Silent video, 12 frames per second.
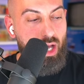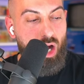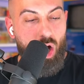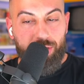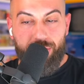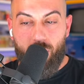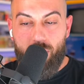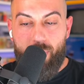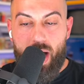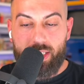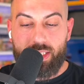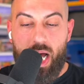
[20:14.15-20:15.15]
Also, the
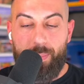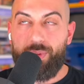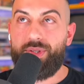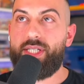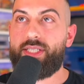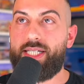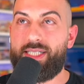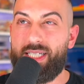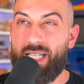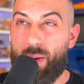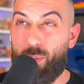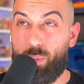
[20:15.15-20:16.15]
box topper in this, I see a
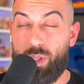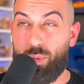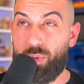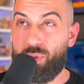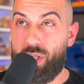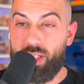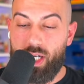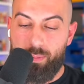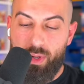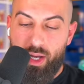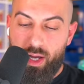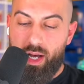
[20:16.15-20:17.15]
lot more people joined up,
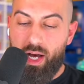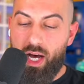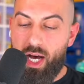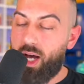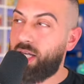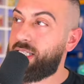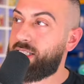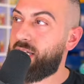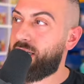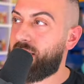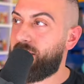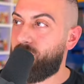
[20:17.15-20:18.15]
uh, is
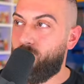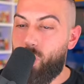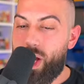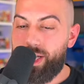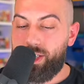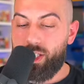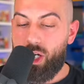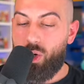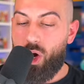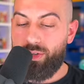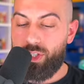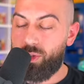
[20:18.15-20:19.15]
getting given away. So all
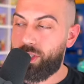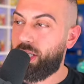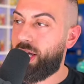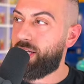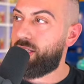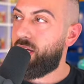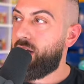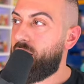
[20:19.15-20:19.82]
you have to do is like